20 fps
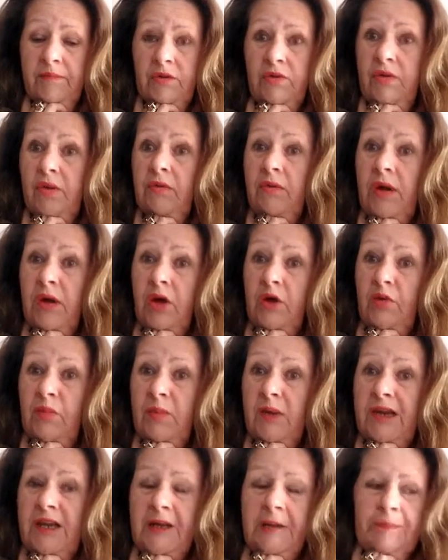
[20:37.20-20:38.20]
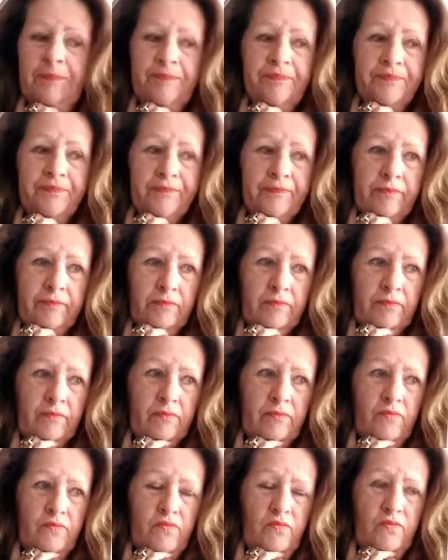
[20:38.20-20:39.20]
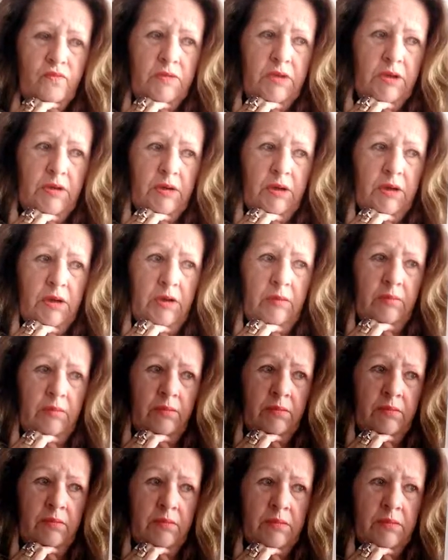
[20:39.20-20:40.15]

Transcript: You don't own me. Go